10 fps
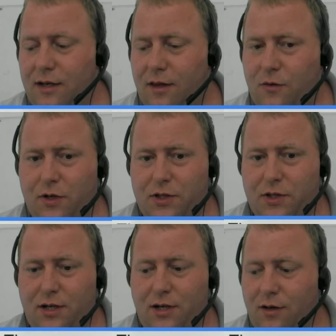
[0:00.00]
see another
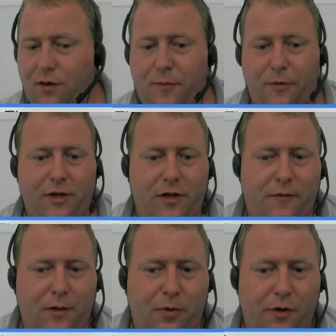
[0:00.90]
question here. Oh, Marija, do
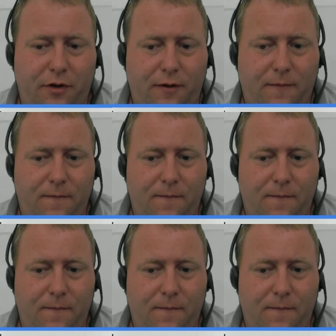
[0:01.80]
you have any point here?